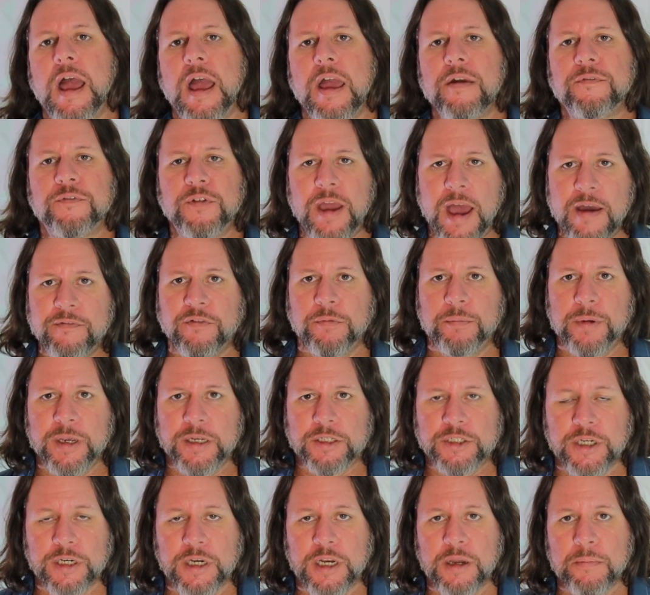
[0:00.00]
if you have a big
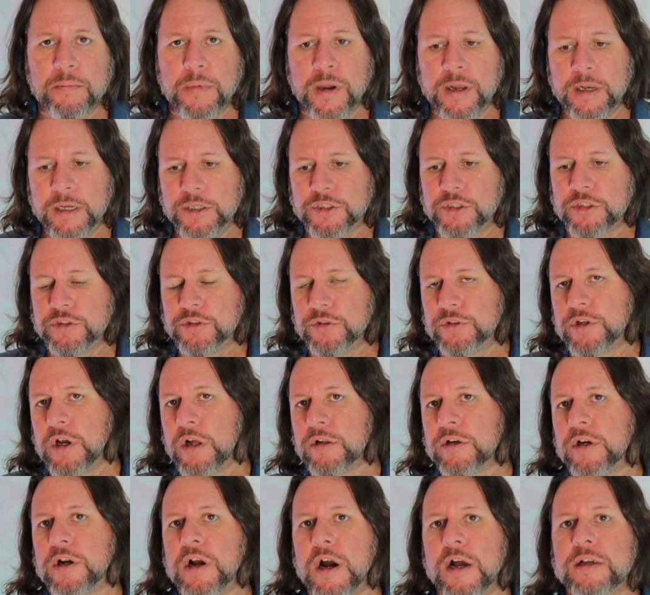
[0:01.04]
chunk of money, should you
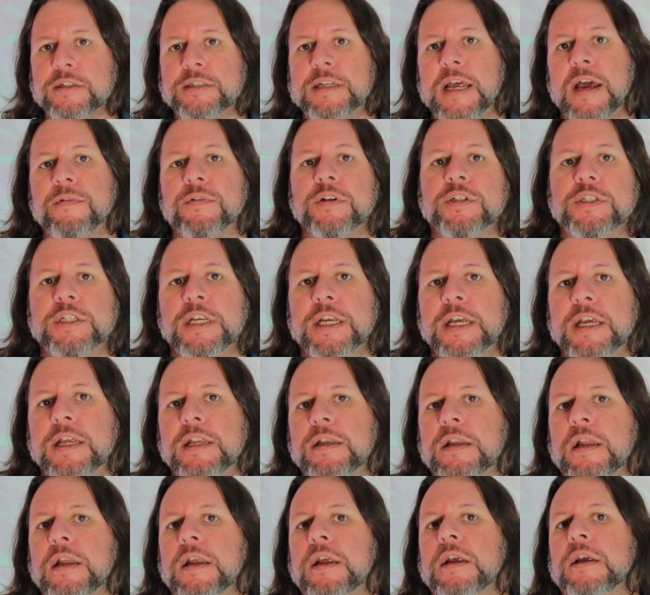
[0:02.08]
dollar cost average
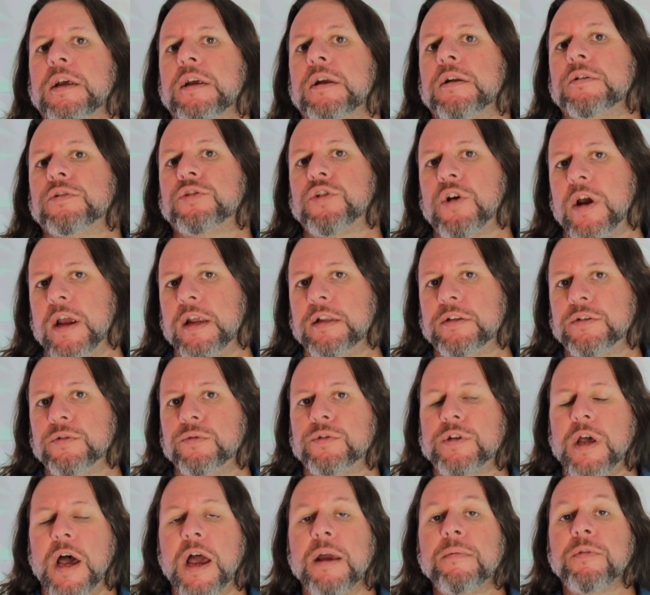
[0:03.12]
in, trying to
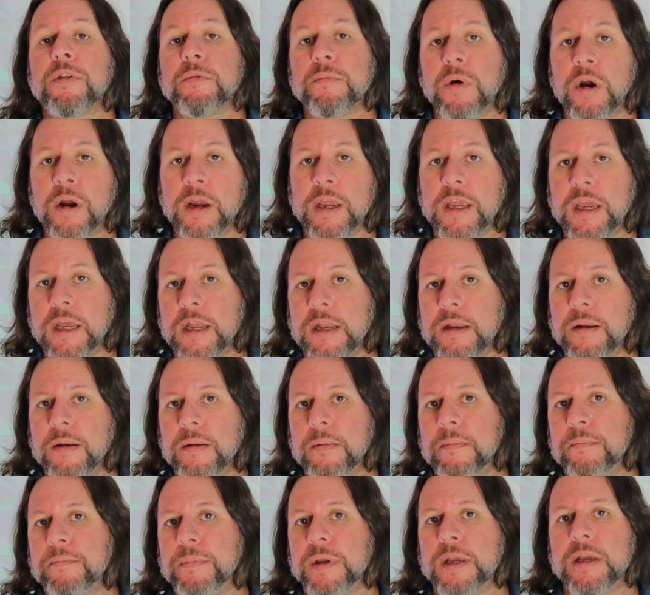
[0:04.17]
time the market,
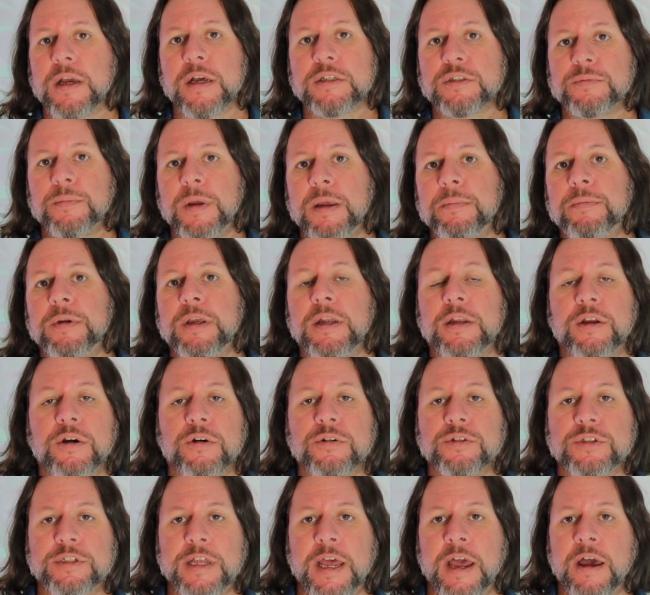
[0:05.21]
because maybe it
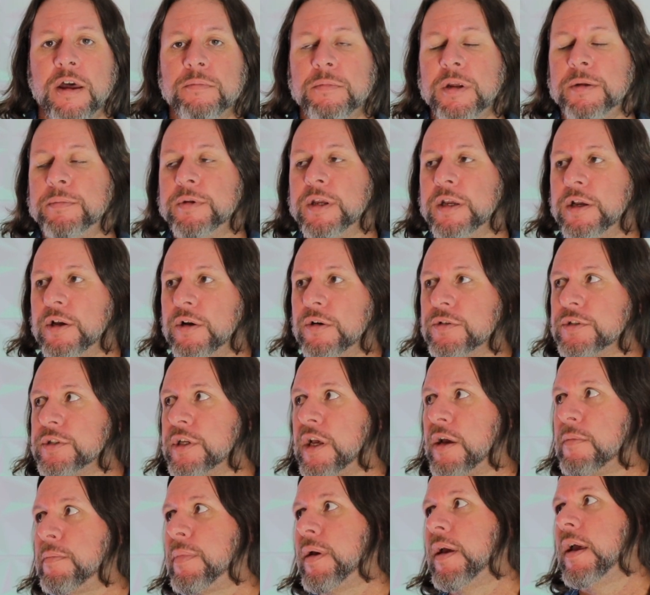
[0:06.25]
goes down, maybe it goes
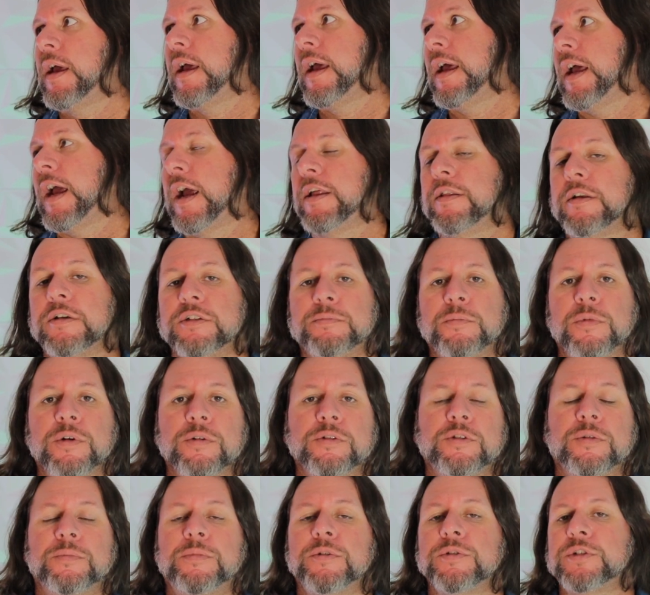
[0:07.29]
up. And there's
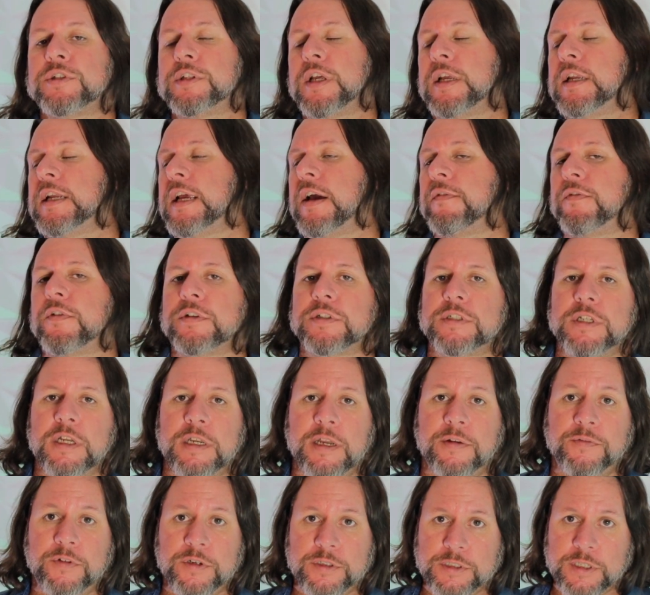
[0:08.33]
multiple study after study
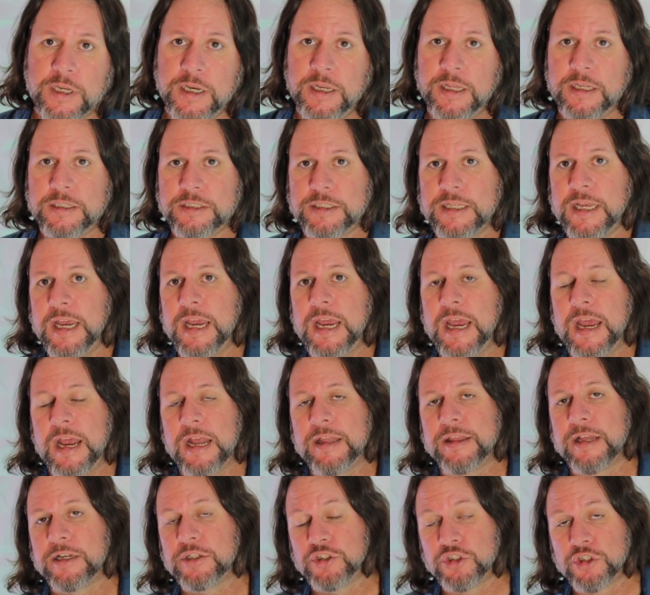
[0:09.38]
after study
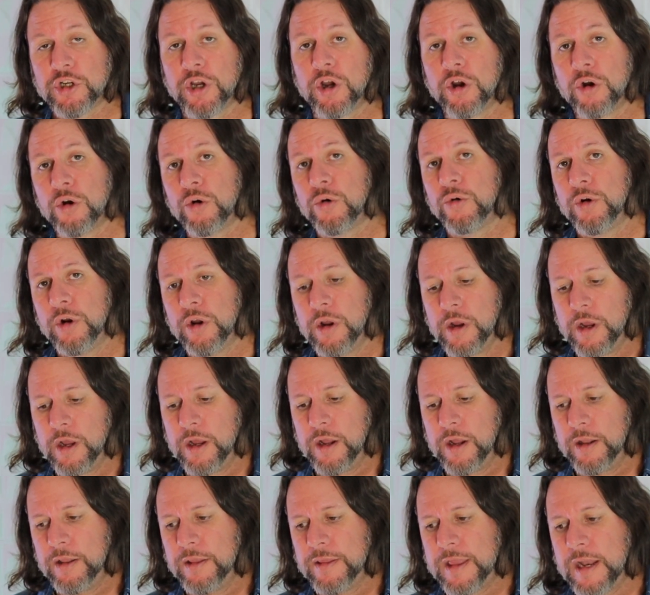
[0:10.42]
that show
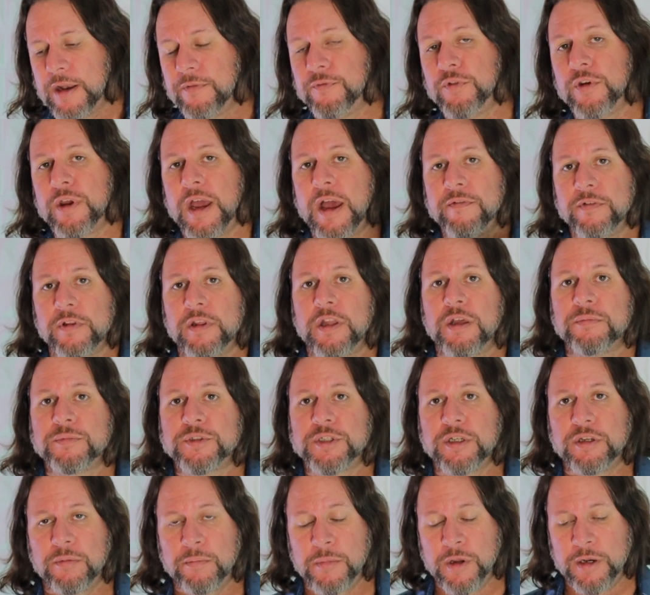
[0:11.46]
that if you have a lump
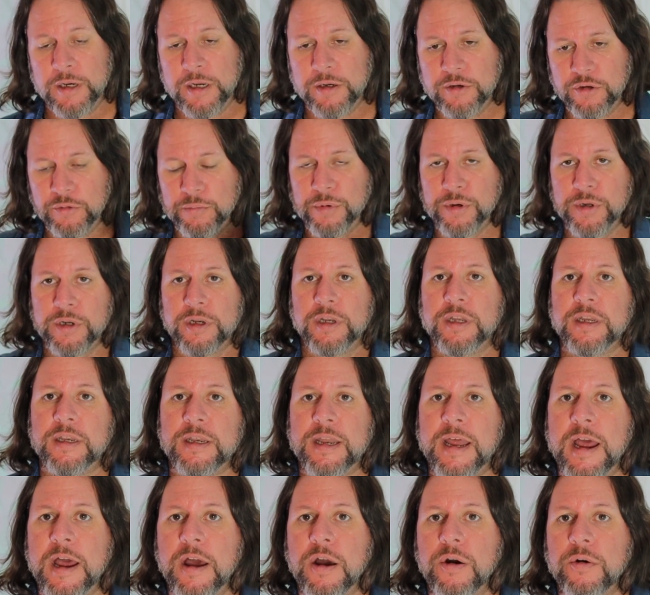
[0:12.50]
sum of money and you put it in
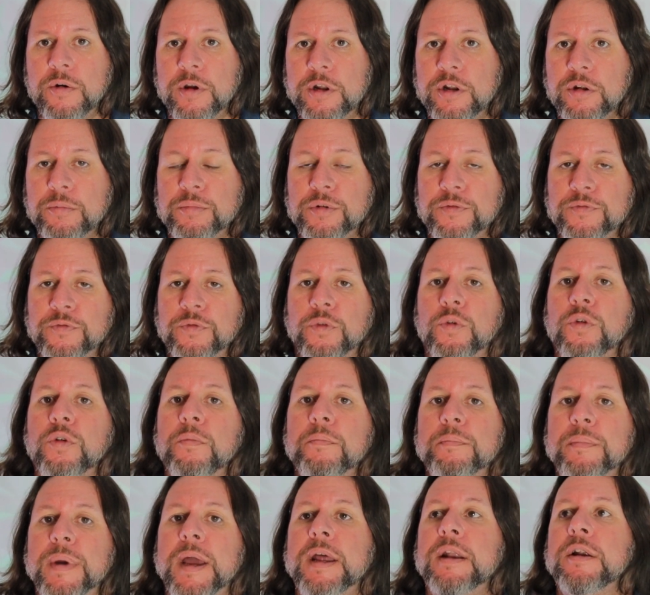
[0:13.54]
now, it'll
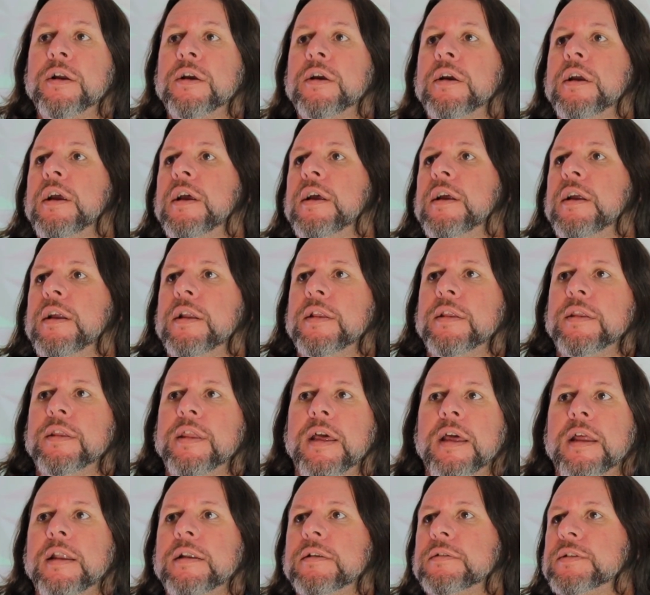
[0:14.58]
perform better
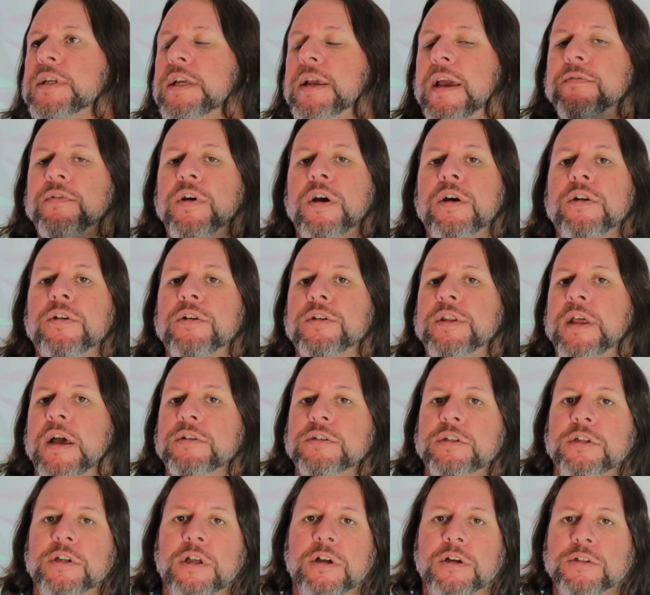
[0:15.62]
than, say you have
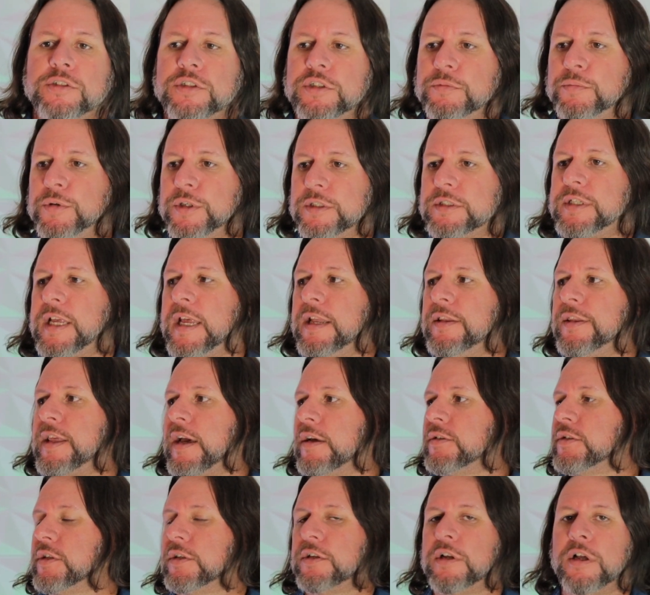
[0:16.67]
$100,000 and you put
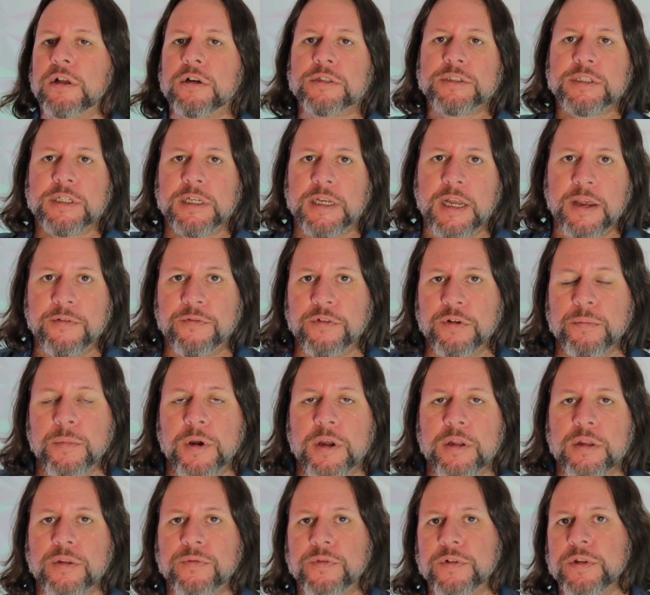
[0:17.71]
$10,000 in every
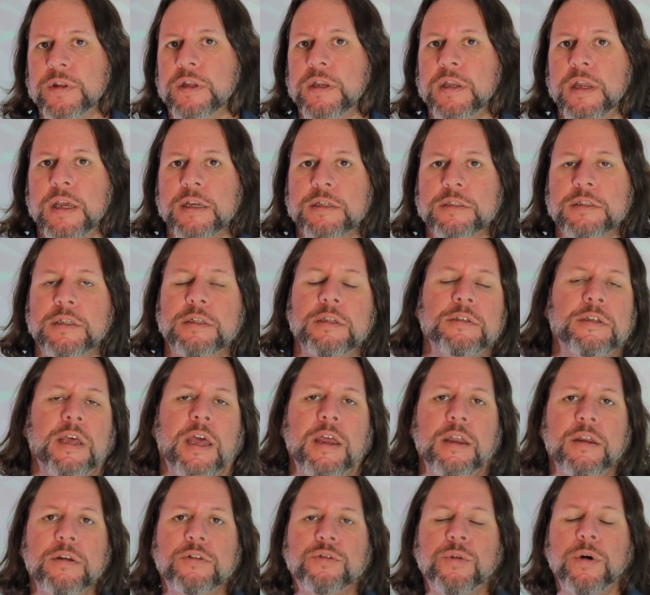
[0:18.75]
month for the next
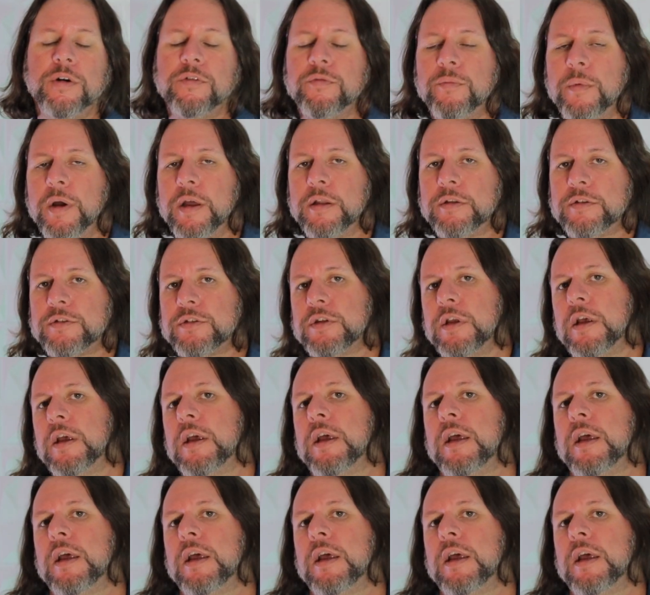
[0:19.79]
10, 12 months.